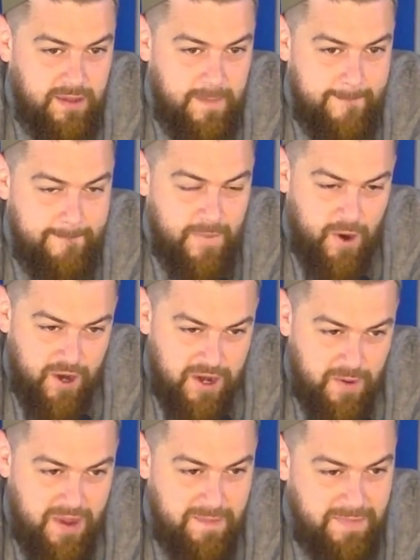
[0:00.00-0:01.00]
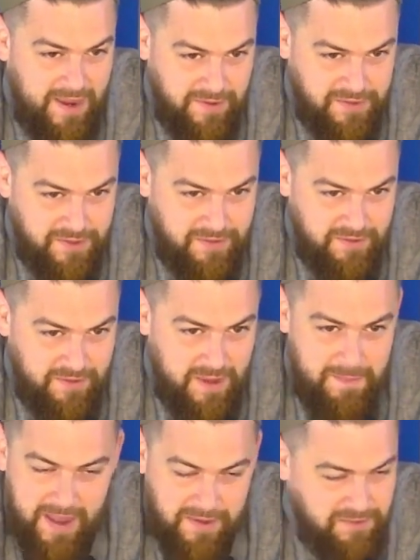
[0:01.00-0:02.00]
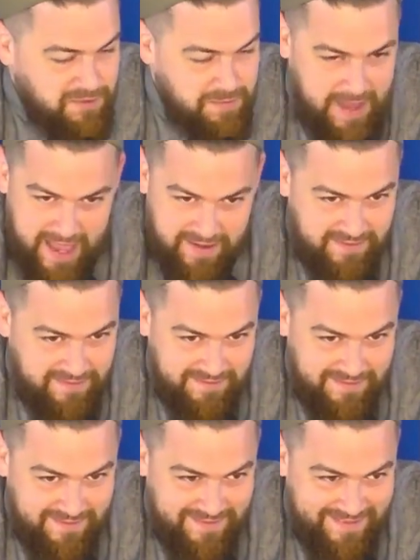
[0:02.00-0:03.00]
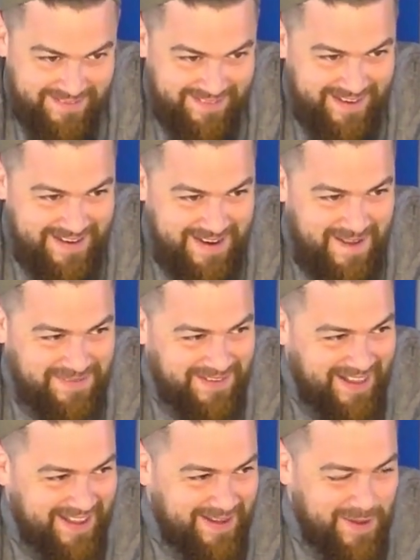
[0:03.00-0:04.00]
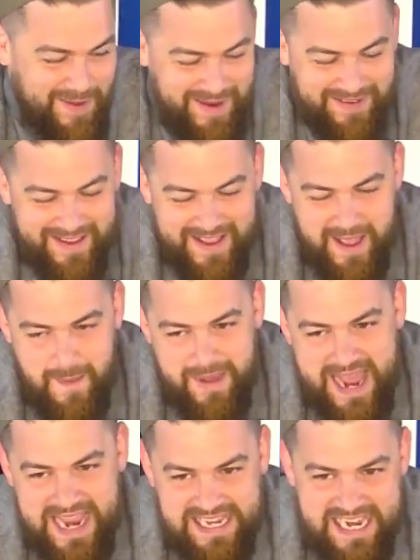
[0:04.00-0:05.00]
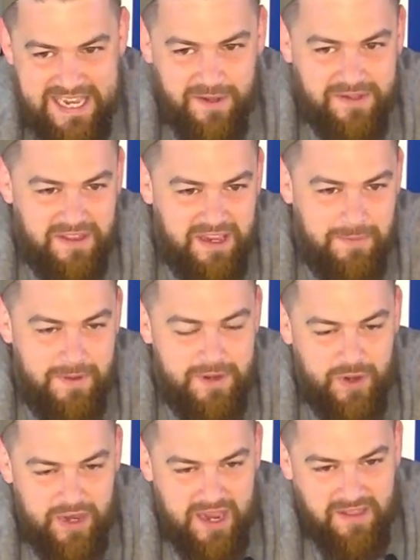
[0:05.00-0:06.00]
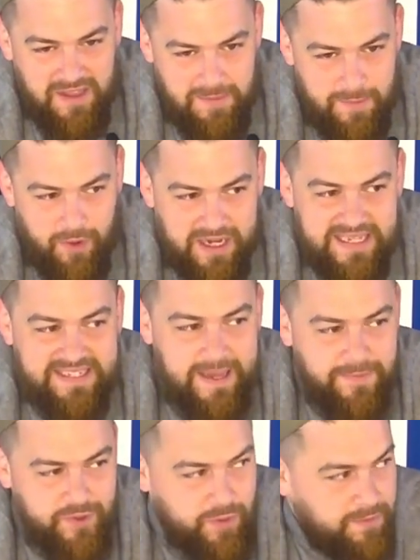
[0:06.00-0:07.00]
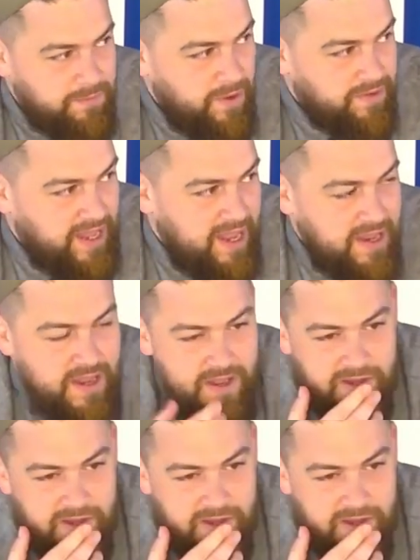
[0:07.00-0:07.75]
Mario and Bowser. Okay, Bowser's bad. And you have to like go down. But 18, there's a little bit, you can get a little bit more conceptual, okay?